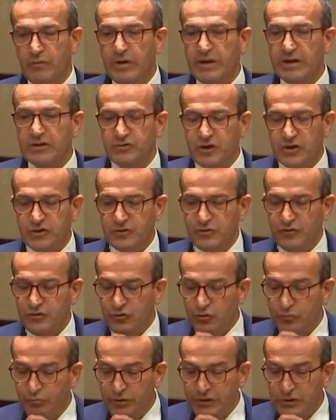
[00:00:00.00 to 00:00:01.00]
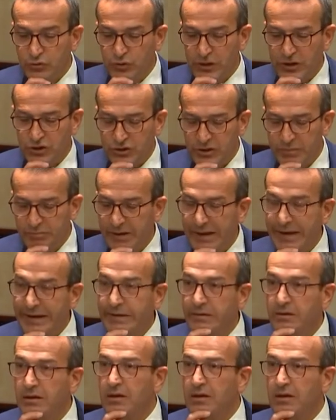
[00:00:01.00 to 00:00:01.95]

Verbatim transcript: reconstruction of the new bridge would actually mean